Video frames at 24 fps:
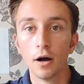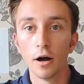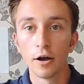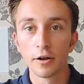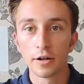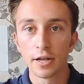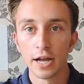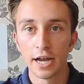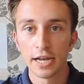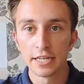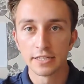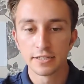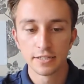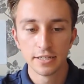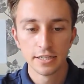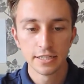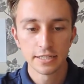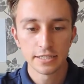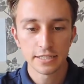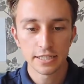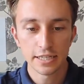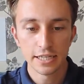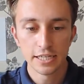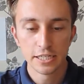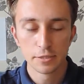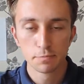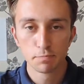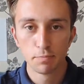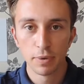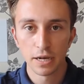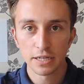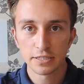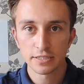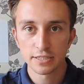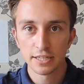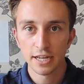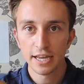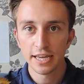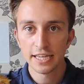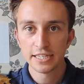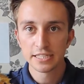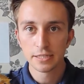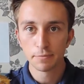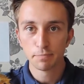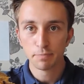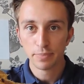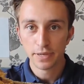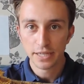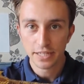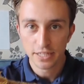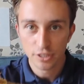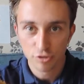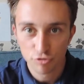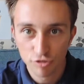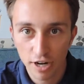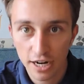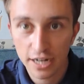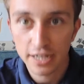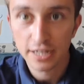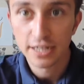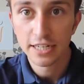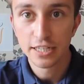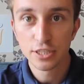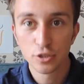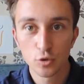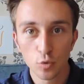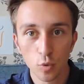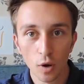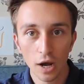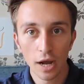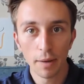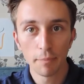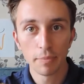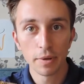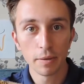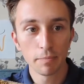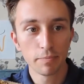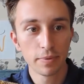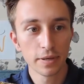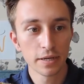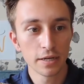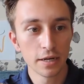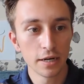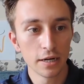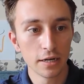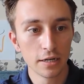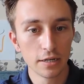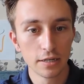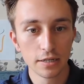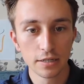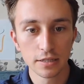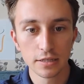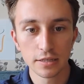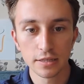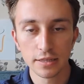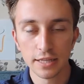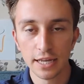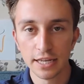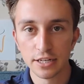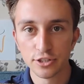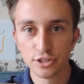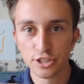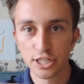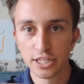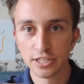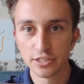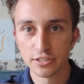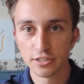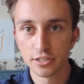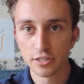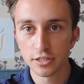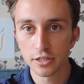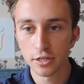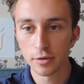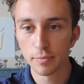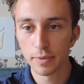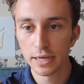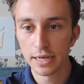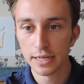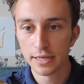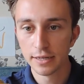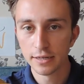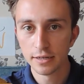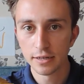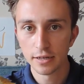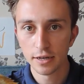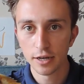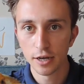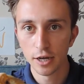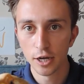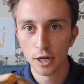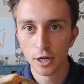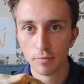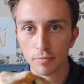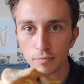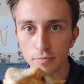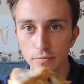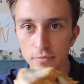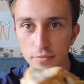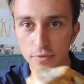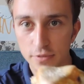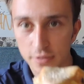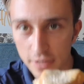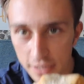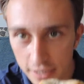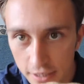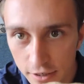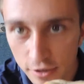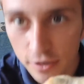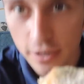Okay, so this is Buster. He's a bearded dragon. He's quite a bit bigger than Jensen the chameleon. Take